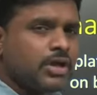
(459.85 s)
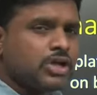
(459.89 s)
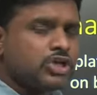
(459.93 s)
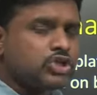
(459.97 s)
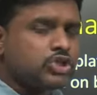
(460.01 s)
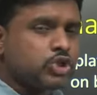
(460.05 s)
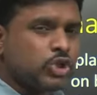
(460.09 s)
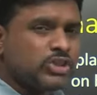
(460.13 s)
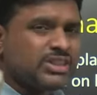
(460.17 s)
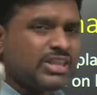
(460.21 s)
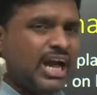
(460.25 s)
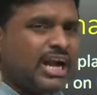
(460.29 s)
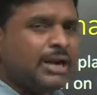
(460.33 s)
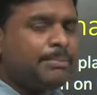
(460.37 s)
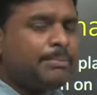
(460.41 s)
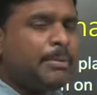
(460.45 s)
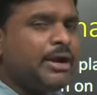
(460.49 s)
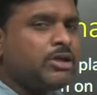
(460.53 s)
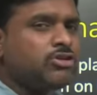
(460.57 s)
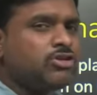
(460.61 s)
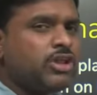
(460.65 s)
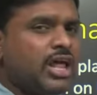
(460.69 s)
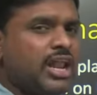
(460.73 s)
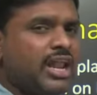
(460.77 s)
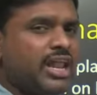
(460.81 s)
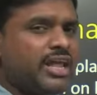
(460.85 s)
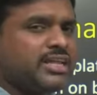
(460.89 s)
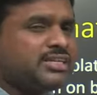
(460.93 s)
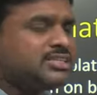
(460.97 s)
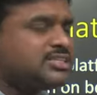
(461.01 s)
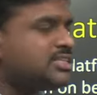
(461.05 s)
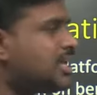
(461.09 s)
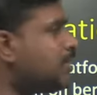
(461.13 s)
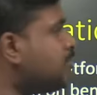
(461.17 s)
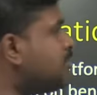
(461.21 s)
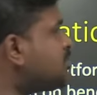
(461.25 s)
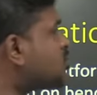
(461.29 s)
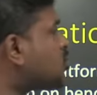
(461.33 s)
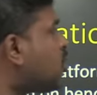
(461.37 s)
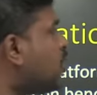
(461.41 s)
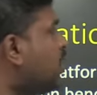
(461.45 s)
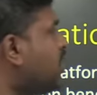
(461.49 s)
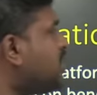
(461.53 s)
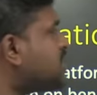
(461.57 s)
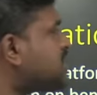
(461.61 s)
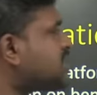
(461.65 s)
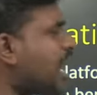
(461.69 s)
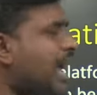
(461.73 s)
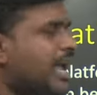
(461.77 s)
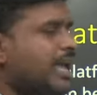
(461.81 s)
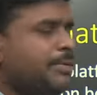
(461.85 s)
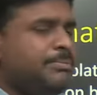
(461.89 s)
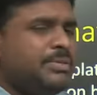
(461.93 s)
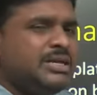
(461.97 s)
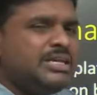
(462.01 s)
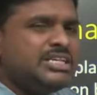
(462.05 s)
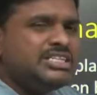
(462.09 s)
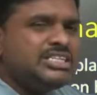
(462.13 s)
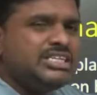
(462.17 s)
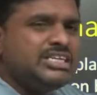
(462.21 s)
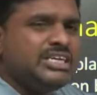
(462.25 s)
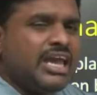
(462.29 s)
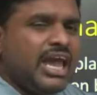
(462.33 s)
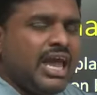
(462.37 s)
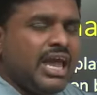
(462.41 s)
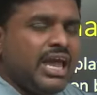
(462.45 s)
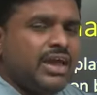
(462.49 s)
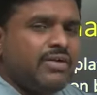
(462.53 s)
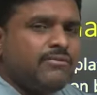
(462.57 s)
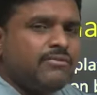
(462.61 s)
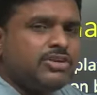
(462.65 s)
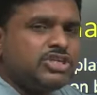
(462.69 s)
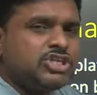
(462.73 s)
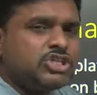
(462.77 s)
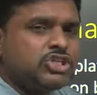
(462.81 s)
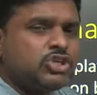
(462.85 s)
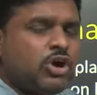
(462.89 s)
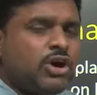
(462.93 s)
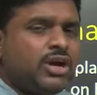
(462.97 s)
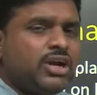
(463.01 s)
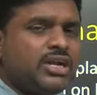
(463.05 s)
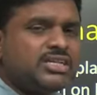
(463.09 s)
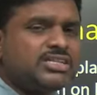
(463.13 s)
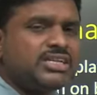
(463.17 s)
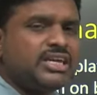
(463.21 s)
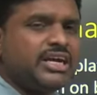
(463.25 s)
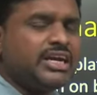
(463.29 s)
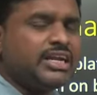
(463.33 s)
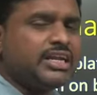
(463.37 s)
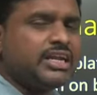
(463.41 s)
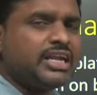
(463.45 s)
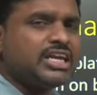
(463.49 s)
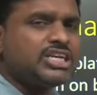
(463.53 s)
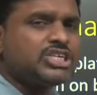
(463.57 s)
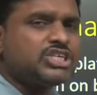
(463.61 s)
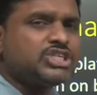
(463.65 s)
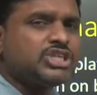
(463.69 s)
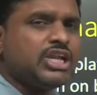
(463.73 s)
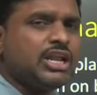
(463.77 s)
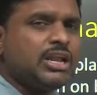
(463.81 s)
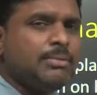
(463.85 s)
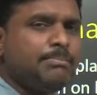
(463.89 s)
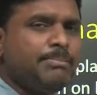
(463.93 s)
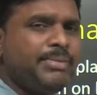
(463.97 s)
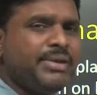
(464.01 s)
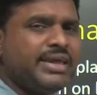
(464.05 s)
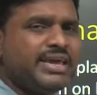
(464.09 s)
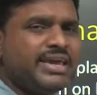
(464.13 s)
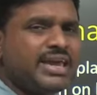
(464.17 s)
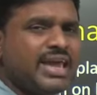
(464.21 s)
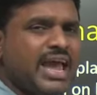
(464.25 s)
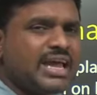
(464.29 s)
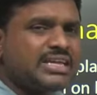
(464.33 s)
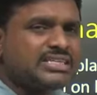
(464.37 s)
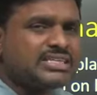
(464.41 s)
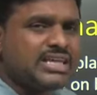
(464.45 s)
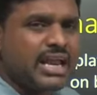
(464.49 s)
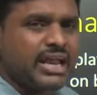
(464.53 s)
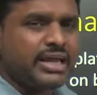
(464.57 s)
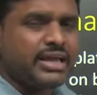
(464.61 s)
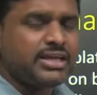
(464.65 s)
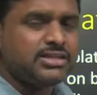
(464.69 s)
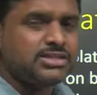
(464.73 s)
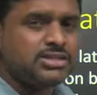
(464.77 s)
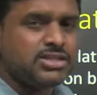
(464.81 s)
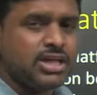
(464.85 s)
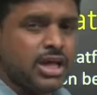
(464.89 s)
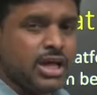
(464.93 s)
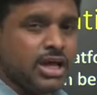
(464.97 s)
So that particular alliance name is called as IBCA, which is called as International Big Cats Alliance.